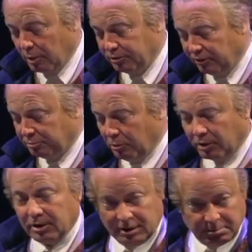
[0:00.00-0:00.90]
wrote this
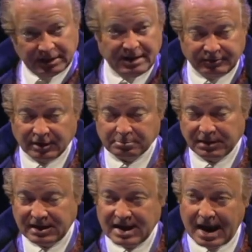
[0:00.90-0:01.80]
book, and he believed it,
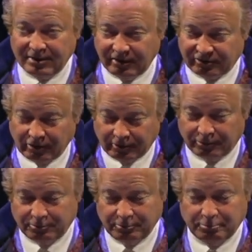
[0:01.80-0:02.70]
but he had this sort
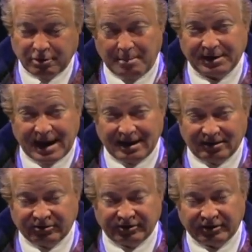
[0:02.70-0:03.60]
of
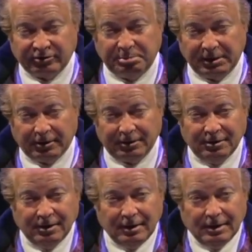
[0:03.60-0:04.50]
propagandistic spirit,
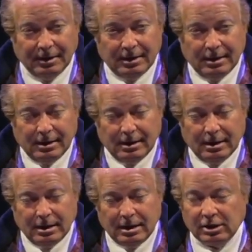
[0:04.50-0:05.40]

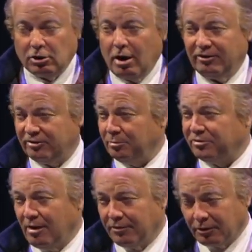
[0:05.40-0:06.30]
he cost
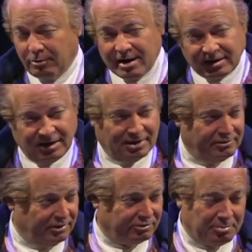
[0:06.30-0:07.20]
himself a great deal
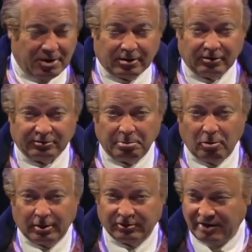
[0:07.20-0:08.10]
of his American
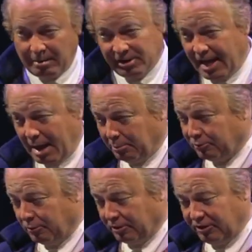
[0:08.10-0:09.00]
support. Samuel
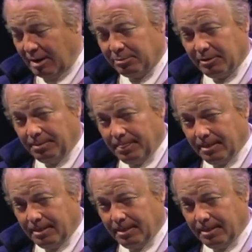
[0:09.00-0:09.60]
Adams, for example,